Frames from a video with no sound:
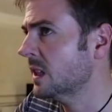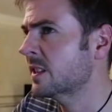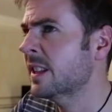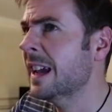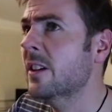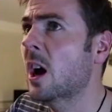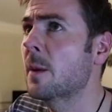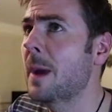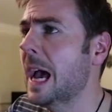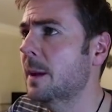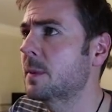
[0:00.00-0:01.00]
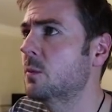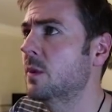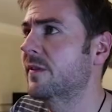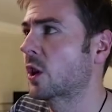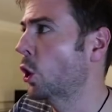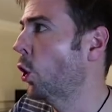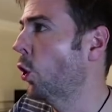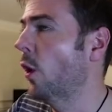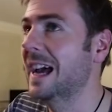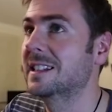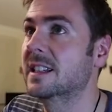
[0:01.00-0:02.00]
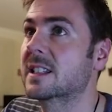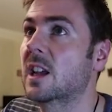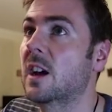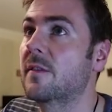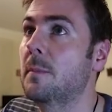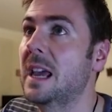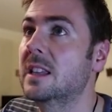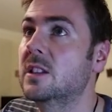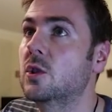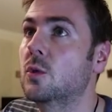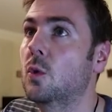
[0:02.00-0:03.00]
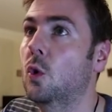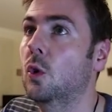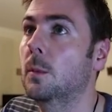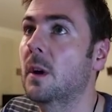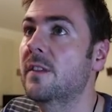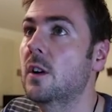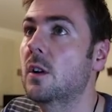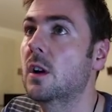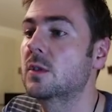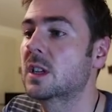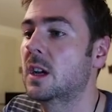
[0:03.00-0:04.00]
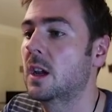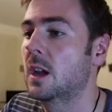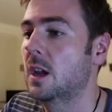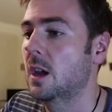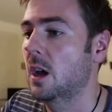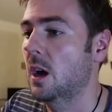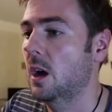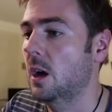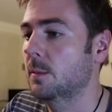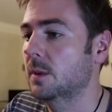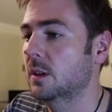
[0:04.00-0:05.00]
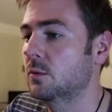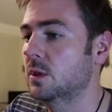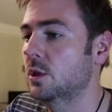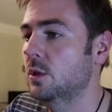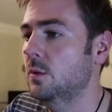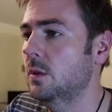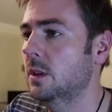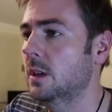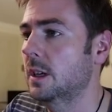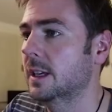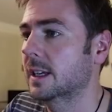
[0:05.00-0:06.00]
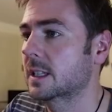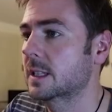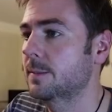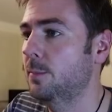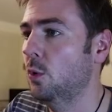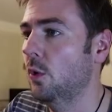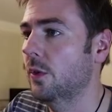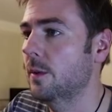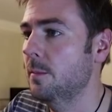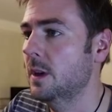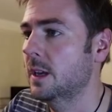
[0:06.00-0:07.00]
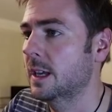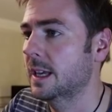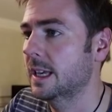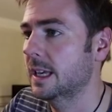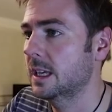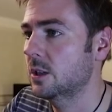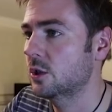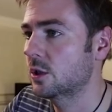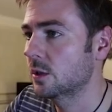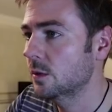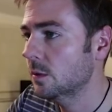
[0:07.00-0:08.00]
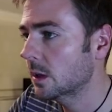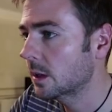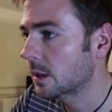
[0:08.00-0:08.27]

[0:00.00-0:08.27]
So now that I'm happy with the core edits that I've made to all my photos, I'm going to export them into